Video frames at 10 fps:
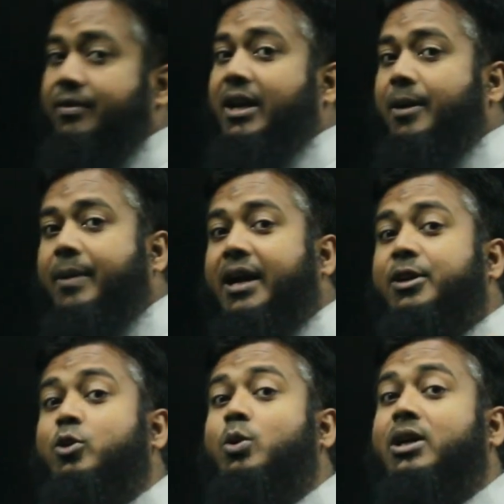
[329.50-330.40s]
divided by
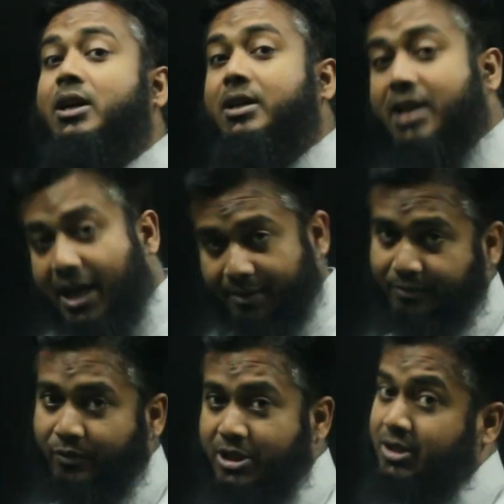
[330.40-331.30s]
total time,
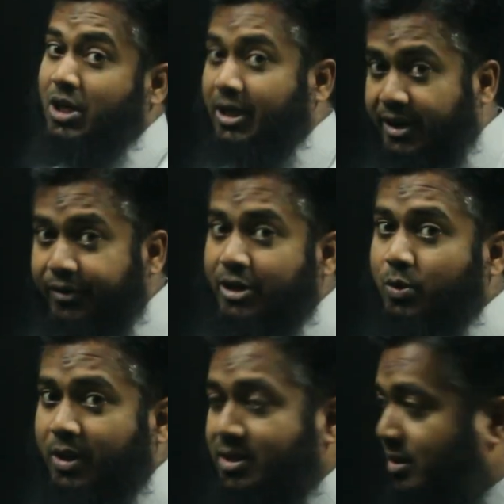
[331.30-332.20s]
which is not given to us